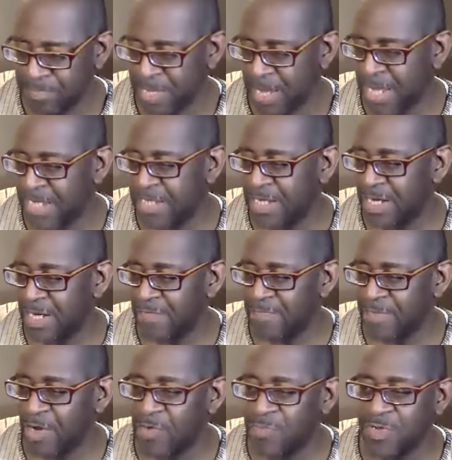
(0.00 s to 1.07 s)
And
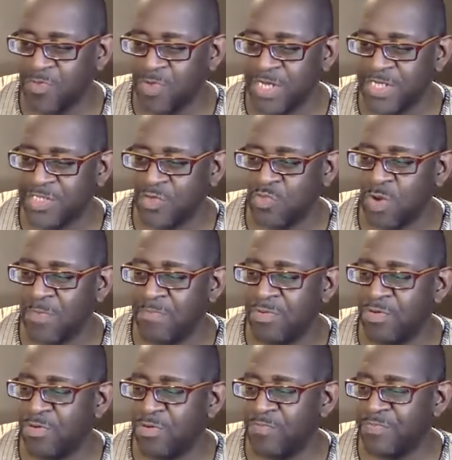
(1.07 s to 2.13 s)
um, I hope you're ready to
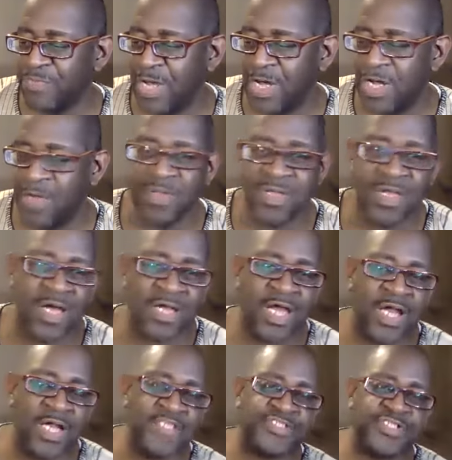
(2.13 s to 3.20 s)
rumble. Um, and,
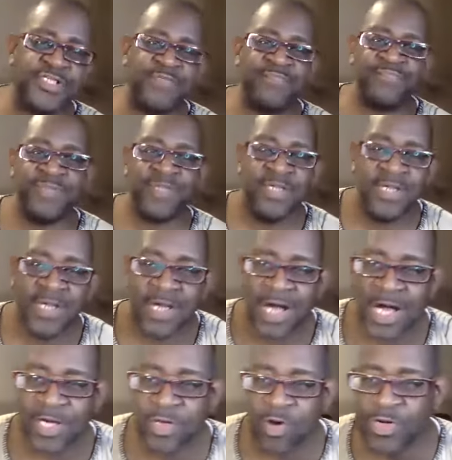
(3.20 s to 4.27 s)
and listen,
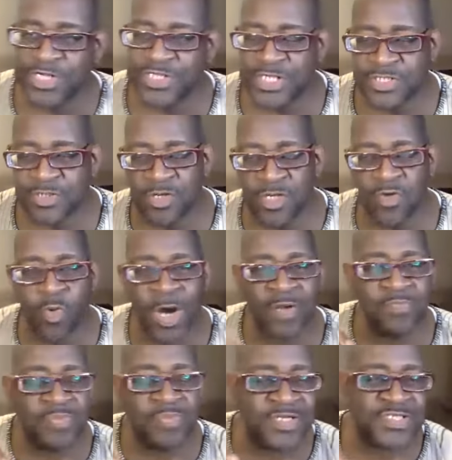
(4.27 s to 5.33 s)
I notice there's only
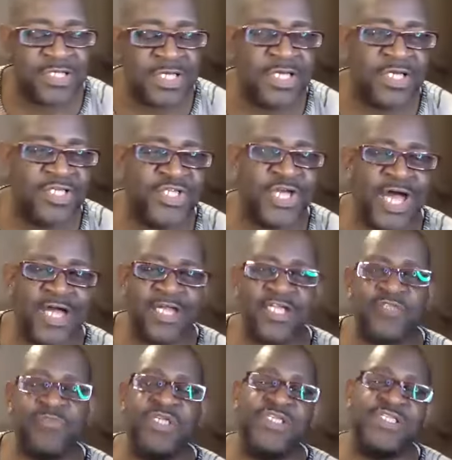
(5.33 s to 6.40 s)
one person in the chat
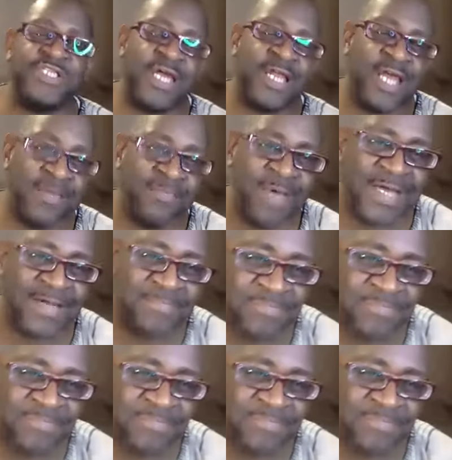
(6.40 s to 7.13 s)
that's been saying amen.